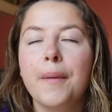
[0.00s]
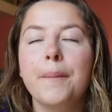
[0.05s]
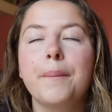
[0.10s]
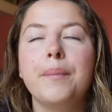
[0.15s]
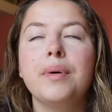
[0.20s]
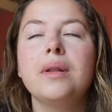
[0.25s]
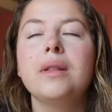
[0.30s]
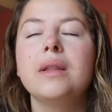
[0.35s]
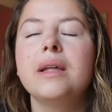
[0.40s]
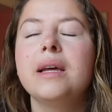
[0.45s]

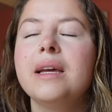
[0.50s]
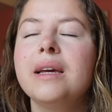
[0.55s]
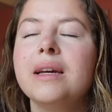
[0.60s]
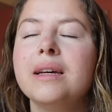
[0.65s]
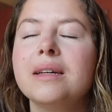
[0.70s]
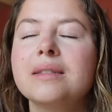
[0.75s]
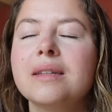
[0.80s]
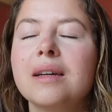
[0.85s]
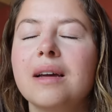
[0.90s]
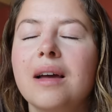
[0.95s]

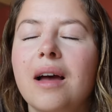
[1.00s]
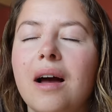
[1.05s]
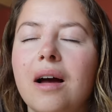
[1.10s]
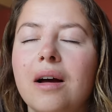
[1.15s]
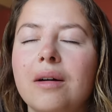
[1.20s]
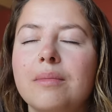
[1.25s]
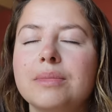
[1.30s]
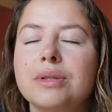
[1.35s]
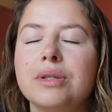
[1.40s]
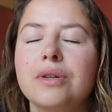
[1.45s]
please
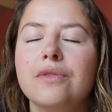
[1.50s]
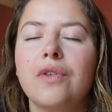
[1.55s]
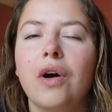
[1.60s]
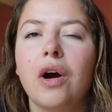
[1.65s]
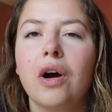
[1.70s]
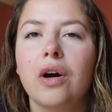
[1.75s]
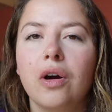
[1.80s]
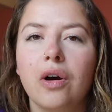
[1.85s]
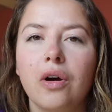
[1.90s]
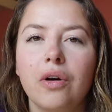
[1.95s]
come to
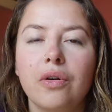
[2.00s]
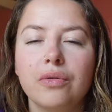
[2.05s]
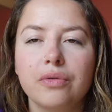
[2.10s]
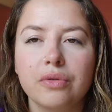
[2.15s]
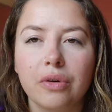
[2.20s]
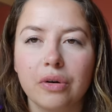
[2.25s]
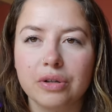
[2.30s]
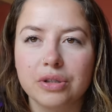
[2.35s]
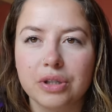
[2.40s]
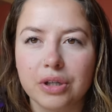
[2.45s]
Fargo,
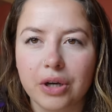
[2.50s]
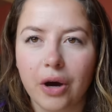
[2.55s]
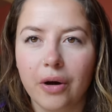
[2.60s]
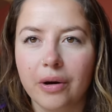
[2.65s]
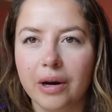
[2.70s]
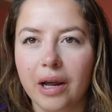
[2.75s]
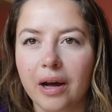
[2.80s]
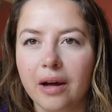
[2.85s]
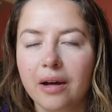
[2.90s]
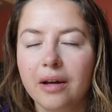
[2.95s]
North
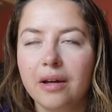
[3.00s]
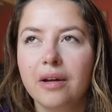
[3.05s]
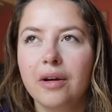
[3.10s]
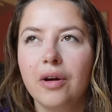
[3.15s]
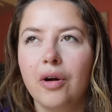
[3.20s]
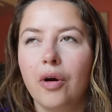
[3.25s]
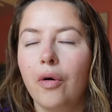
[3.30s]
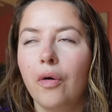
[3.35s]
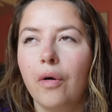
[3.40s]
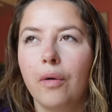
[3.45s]
Dakota
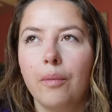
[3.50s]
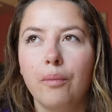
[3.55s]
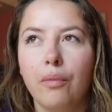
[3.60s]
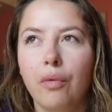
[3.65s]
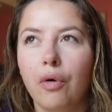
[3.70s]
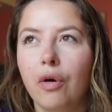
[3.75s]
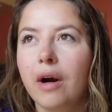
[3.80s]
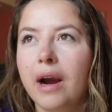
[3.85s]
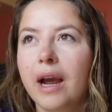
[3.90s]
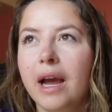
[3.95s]
or
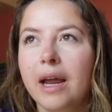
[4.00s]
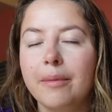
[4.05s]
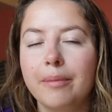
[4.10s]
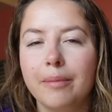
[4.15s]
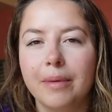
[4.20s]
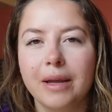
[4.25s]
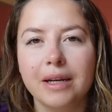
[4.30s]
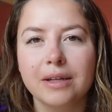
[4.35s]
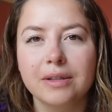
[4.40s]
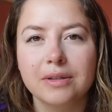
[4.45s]
Moorhead,
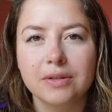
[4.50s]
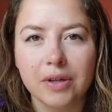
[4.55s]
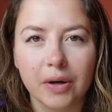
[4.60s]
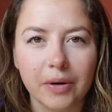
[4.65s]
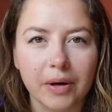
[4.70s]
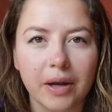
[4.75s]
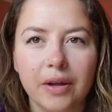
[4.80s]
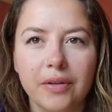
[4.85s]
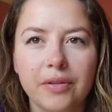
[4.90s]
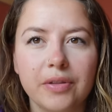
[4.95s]

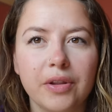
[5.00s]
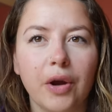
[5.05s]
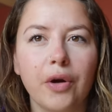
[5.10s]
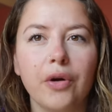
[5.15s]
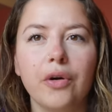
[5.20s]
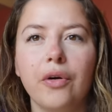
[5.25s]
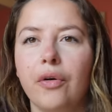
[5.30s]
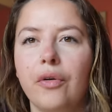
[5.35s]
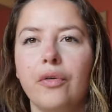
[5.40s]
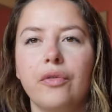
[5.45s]
Minnesota.
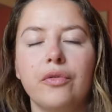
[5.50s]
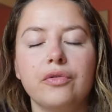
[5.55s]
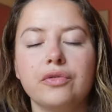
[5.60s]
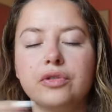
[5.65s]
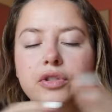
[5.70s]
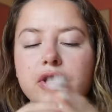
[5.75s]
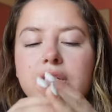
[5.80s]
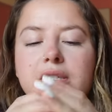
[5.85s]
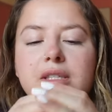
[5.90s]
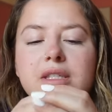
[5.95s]
They're
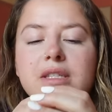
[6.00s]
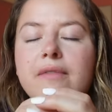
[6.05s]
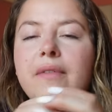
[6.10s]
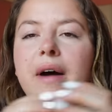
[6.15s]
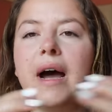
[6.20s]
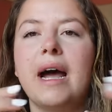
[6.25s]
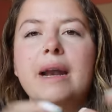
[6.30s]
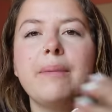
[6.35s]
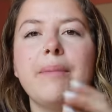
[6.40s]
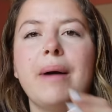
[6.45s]
just
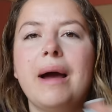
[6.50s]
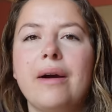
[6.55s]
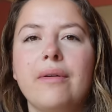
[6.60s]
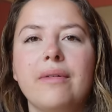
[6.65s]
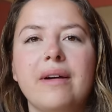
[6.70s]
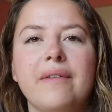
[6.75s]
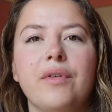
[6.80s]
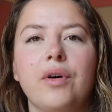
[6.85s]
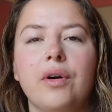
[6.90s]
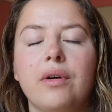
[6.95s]
divided by a
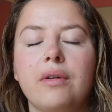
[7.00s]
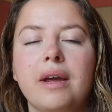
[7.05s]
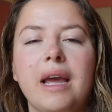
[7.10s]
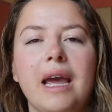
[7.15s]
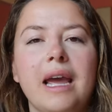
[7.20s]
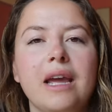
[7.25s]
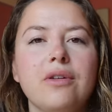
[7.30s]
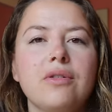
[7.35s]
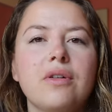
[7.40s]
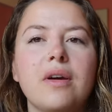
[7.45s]
river,
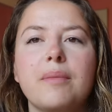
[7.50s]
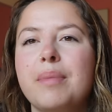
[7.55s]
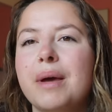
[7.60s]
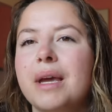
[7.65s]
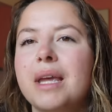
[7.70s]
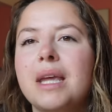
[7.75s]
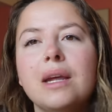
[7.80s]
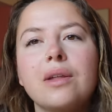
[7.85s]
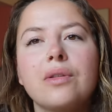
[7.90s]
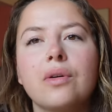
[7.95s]
okay? You can
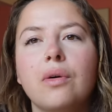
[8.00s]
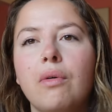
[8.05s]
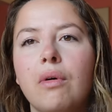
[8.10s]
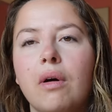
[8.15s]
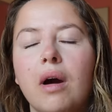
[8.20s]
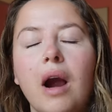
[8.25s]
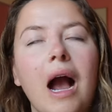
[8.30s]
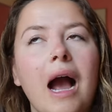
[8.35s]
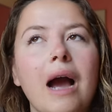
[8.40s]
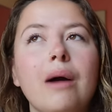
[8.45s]
pick either
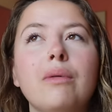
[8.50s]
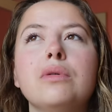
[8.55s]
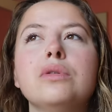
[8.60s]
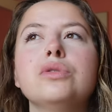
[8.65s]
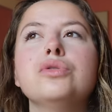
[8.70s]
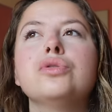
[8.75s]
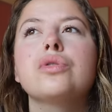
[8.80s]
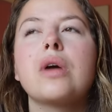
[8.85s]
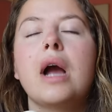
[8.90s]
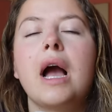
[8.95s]
or. I
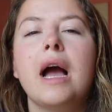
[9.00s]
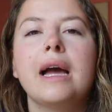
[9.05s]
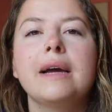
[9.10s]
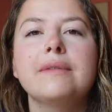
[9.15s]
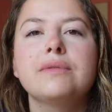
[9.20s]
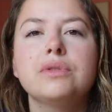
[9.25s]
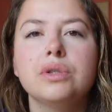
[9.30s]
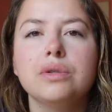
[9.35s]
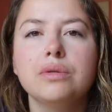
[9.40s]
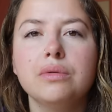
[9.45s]
will
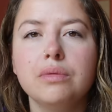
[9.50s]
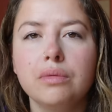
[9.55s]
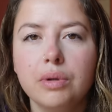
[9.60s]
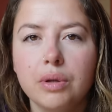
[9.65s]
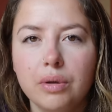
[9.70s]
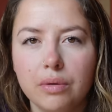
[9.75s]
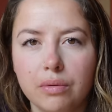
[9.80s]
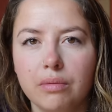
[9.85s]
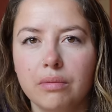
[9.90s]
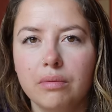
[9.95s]
drive to
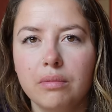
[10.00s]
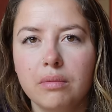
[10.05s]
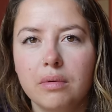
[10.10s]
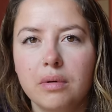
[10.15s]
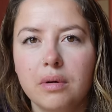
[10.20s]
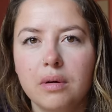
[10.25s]
you,